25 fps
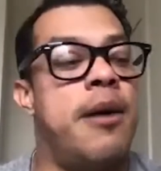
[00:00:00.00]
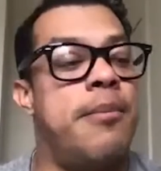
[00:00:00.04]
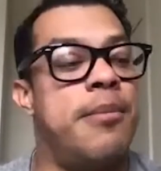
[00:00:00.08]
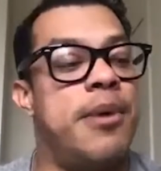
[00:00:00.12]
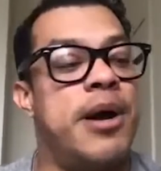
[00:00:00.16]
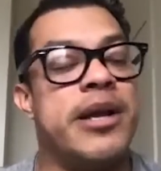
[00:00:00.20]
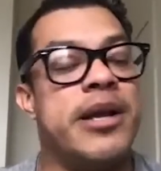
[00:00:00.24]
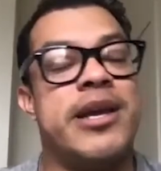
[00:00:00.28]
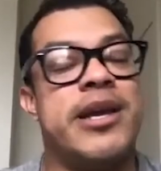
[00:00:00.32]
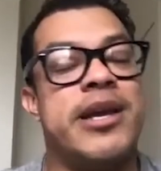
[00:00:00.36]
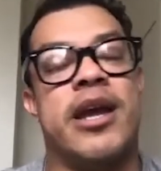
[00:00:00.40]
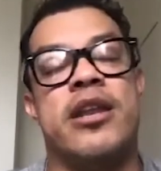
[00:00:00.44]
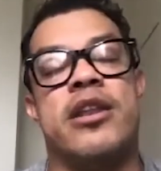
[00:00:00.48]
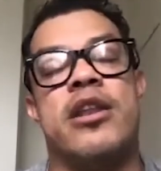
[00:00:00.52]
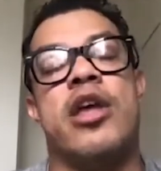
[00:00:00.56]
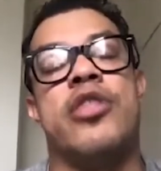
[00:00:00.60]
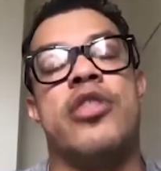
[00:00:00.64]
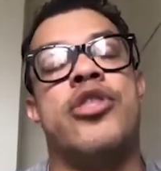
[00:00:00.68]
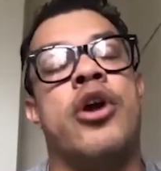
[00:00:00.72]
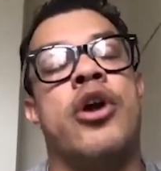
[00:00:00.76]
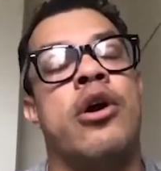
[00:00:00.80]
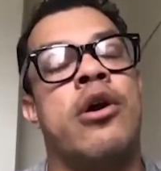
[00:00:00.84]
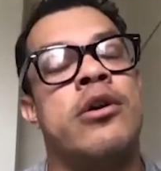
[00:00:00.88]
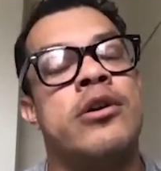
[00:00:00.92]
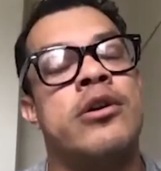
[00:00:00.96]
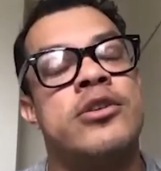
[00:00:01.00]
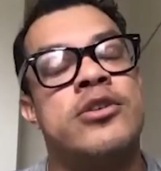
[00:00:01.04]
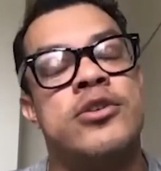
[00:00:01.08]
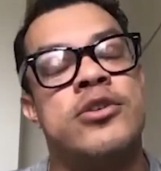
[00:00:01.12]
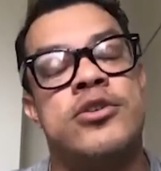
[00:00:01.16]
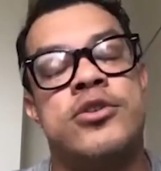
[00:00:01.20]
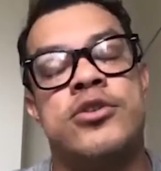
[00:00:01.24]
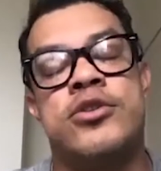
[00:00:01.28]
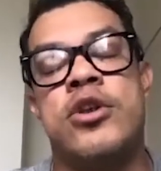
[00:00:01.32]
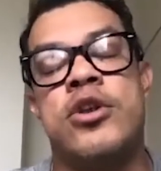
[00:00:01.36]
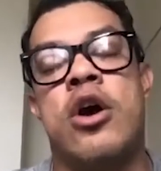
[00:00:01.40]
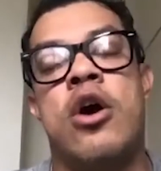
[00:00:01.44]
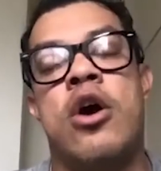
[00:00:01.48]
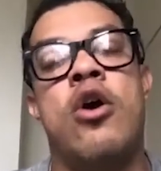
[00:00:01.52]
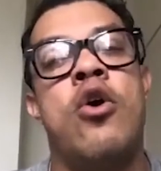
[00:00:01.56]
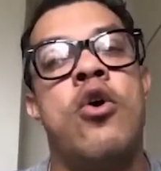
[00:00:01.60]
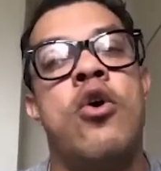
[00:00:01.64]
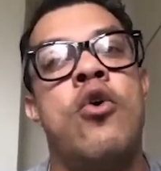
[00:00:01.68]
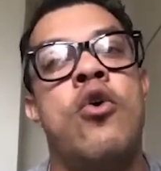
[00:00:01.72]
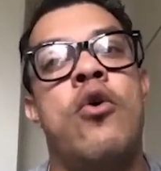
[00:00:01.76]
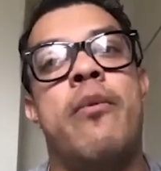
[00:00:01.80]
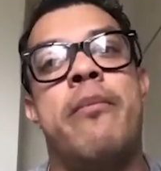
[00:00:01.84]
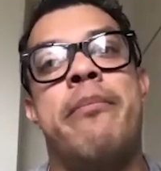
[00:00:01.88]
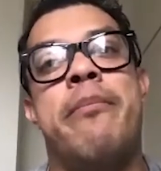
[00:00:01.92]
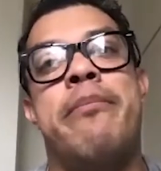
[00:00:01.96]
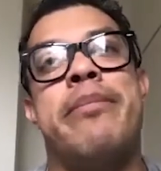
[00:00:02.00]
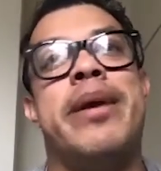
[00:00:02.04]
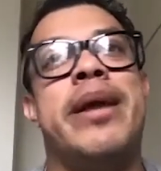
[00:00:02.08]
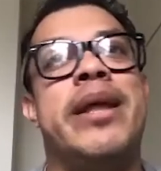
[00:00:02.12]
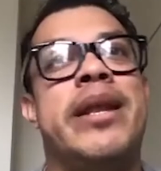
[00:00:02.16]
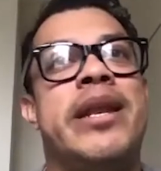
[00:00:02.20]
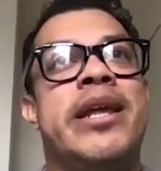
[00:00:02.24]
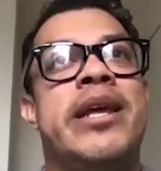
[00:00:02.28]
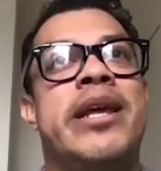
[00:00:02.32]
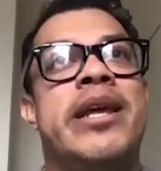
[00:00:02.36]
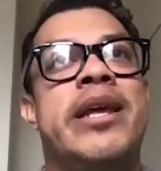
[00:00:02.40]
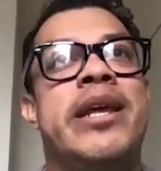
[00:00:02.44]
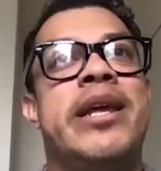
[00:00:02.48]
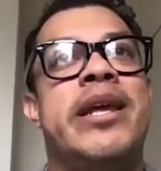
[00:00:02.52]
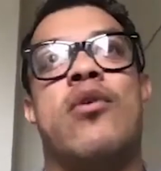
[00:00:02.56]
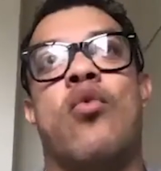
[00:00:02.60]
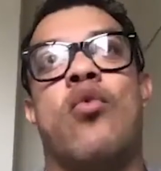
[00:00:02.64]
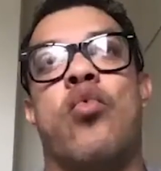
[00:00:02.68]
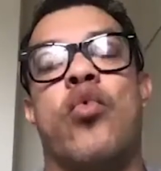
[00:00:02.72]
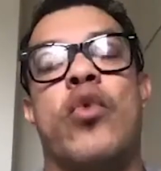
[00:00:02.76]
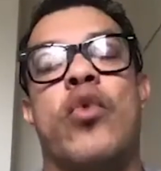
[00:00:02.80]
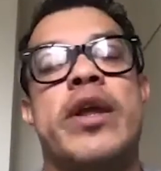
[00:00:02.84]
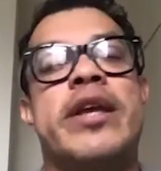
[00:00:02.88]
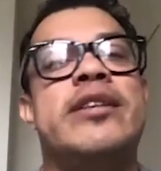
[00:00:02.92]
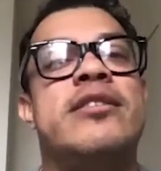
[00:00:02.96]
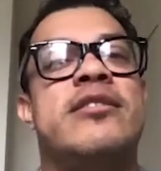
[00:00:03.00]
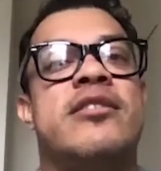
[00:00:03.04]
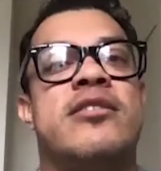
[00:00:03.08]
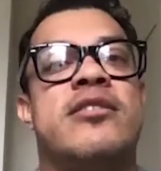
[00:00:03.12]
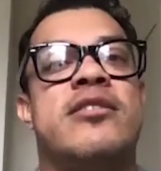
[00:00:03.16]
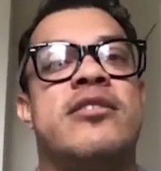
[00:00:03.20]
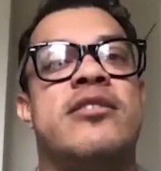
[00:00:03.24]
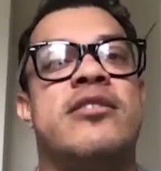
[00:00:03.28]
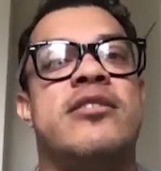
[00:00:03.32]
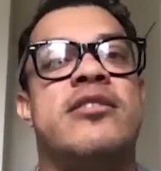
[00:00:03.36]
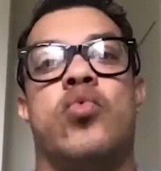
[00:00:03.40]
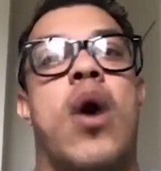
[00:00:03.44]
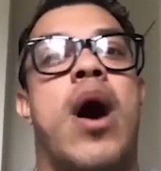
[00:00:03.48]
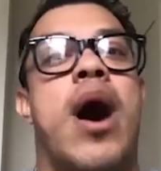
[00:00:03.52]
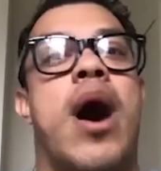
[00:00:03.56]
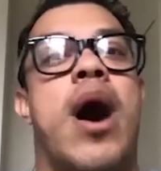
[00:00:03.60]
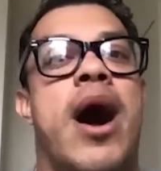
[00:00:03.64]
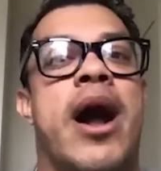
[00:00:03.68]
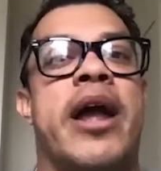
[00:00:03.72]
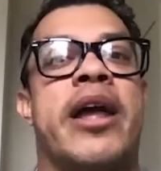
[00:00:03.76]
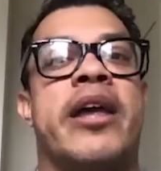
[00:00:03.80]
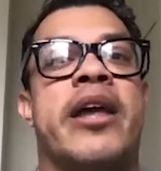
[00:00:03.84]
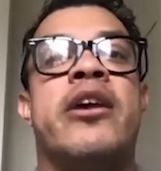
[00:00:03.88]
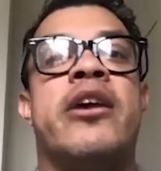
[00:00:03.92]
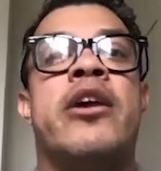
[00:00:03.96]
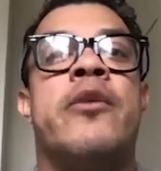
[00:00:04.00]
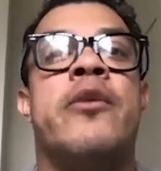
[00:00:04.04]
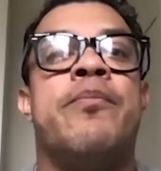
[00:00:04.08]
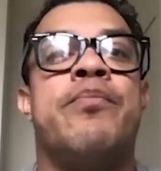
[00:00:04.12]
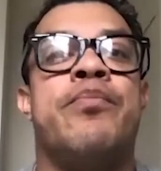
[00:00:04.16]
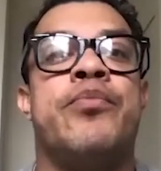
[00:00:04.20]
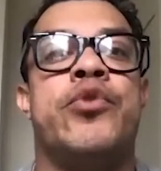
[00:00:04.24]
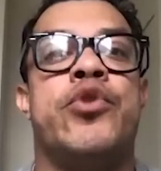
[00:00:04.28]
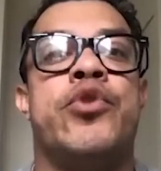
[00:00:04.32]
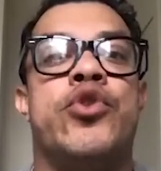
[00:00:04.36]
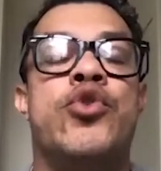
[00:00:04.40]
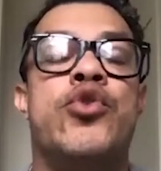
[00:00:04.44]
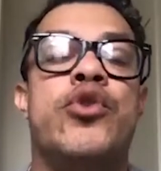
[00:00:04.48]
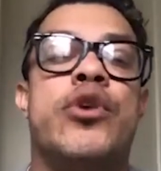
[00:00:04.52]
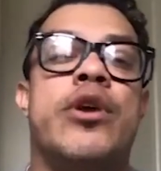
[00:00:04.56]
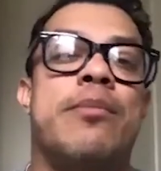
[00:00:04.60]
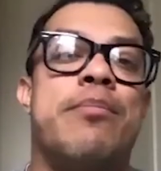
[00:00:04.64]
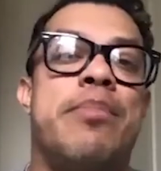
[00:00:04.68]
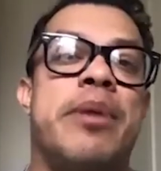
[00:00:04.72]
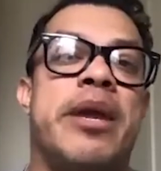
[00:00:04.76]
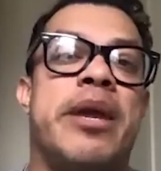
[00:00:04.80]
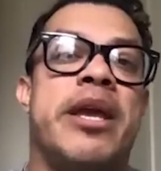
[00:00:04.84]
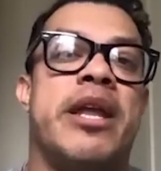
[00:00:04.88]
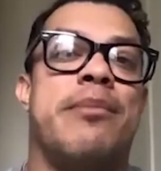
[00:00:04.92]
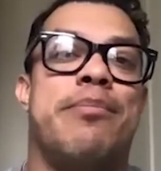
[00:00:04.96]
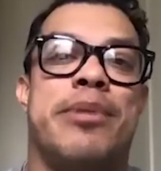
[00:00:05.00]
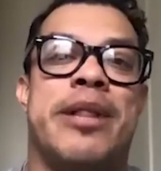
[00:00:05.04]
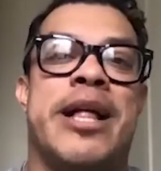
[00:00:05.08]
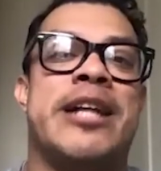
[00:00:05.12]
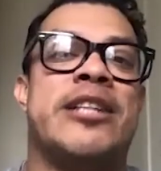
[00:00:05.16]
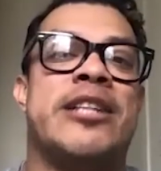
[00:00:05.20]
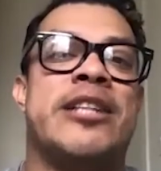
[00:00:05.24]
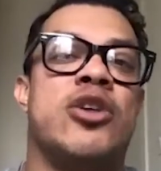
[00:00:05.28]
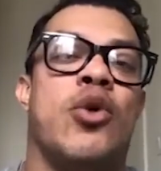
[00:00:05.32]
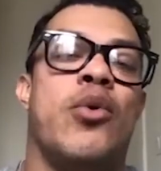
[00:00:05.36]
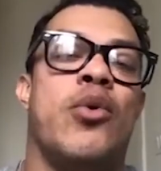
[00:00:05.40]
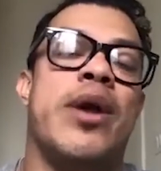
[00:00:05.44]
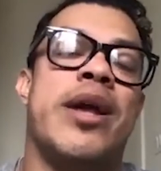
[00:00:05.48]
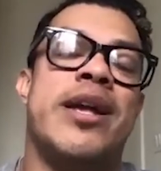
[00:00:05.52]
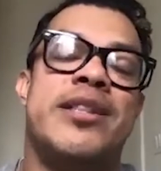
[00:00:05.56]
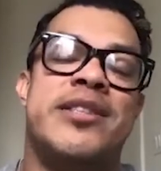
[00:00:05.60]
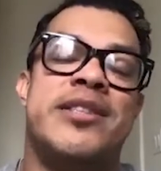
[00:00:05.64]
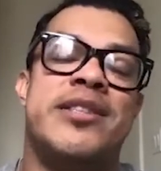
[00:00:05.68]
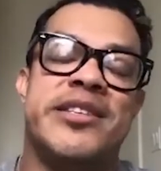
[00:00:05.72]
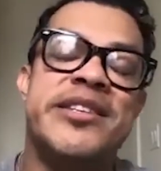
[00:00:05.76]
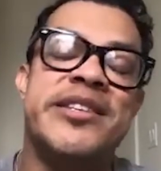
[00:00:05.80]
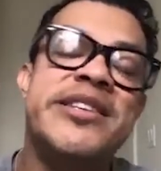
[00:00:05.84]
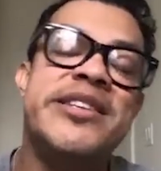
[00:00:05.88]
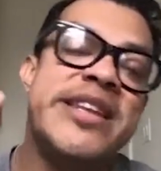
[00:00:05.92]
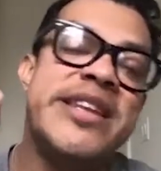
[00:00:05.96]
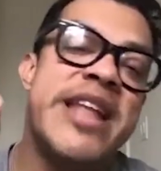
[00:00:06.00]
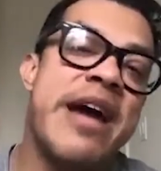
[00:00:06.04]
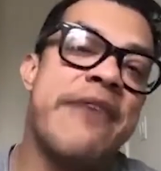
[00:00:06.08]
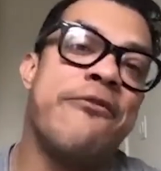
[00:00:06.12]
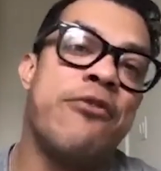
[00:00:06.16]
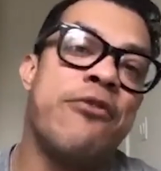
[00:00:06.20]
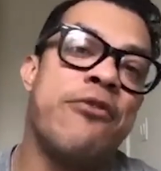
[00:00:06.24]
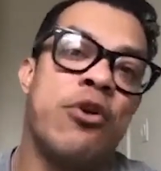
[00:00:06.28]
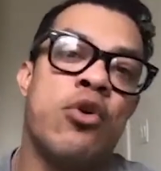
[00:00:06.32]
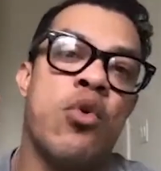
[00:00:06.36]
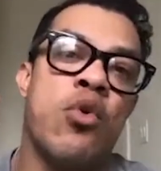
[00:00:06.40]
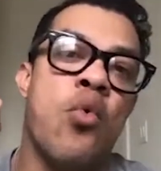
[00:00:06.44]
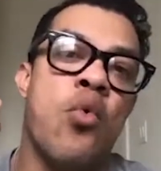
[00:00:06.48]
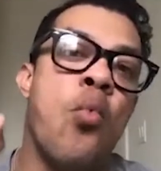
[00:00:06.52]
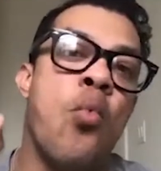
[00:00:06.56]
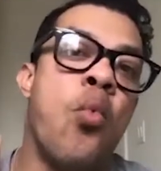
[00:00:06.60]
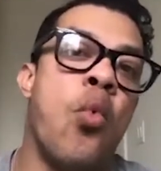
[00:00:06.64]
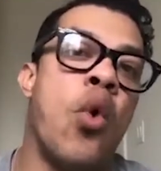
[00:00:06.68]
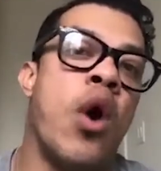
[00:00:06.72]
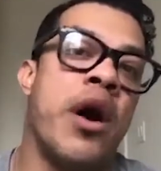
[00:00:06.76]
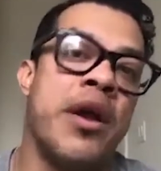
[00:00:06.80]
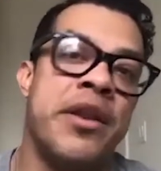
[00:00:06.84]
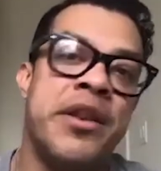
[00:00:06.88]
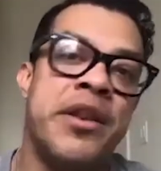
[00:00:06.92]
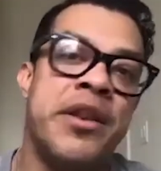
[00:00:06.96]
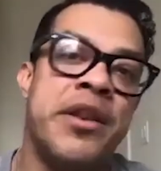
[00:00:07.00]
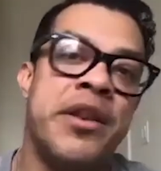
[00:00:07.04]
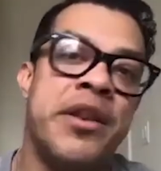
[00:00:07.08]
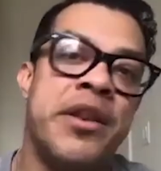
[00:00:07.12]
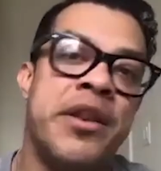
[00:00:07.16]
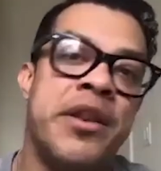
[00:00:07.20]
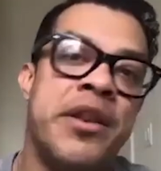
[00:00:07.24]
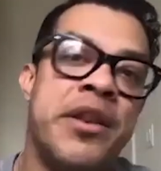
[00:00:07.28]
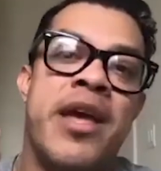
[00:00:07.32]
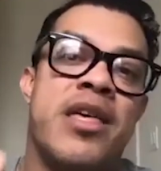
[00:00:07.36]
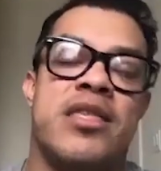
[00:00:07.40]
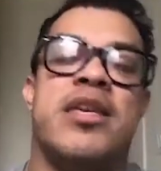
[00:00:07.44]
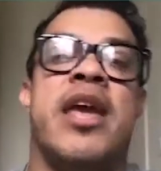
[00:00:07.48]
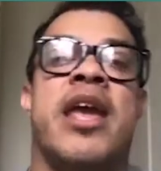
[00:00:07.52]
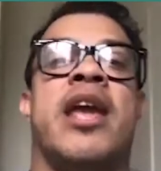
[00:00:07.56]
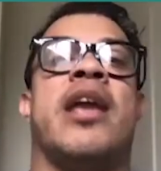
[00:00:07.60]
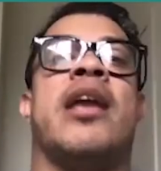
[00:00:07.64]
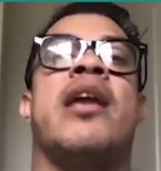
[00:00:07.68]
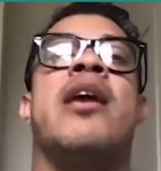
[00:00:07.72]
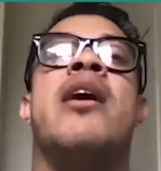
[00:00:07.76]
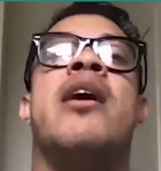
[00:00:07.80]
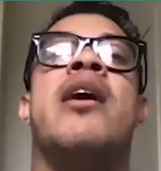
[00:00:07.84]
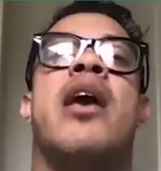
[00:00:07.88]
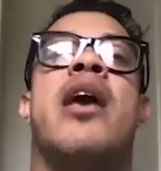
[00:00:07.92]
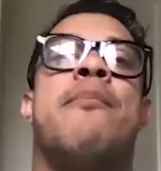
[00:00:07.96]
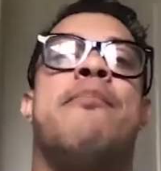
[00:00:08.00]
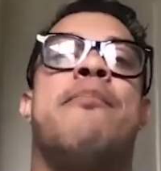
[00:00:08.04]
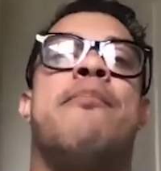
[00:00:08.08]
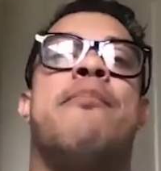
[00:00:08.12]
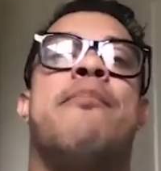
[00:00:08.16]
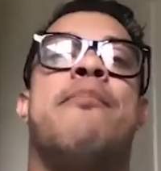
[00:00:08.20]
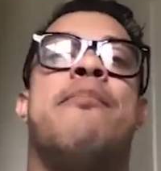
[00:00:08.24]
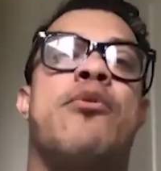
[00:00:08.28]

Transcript: Um, again, there are so many reasons why you could be in a plateau. It's never one thing.